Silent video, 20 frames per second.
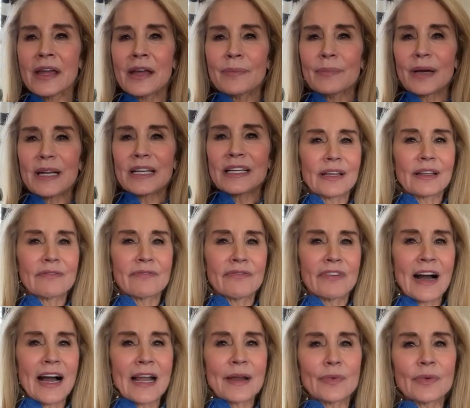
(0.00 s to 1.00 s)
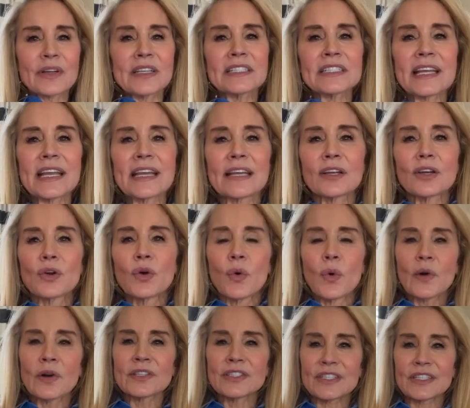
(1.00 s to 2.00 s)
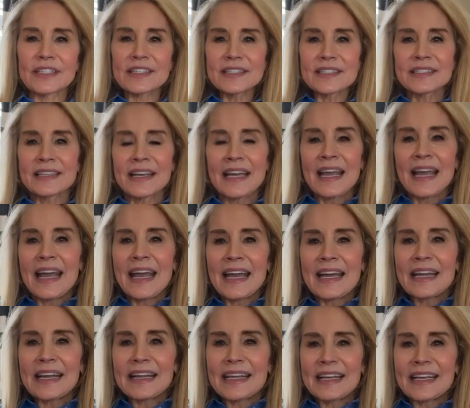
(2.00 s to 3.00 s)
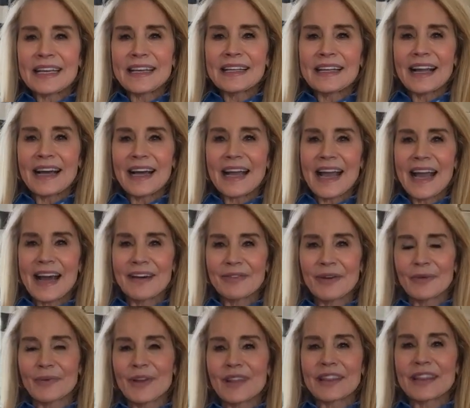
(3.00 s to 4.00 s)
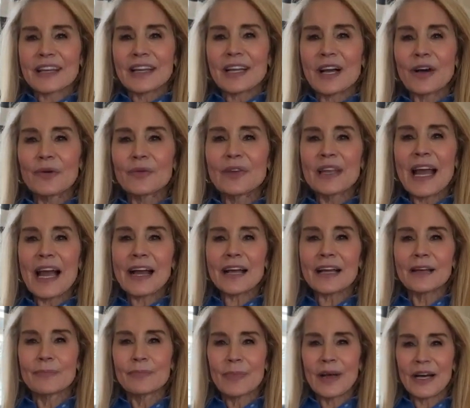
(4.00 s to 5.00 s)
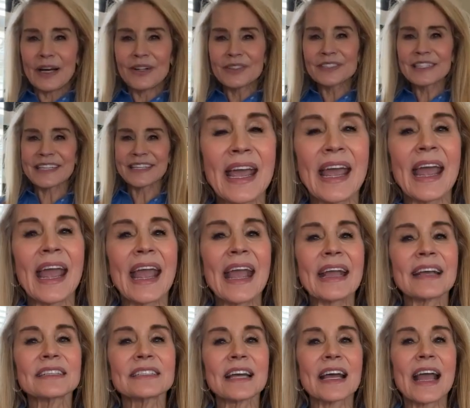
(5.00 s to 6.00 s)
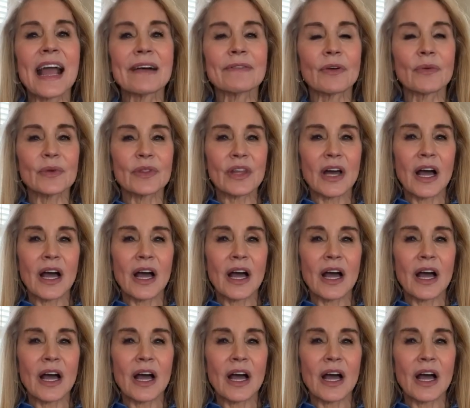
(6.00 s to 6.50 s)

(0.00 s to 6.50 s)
but it is vibrant and gorgeous. And again, I have it with the cognac belt and I have it with the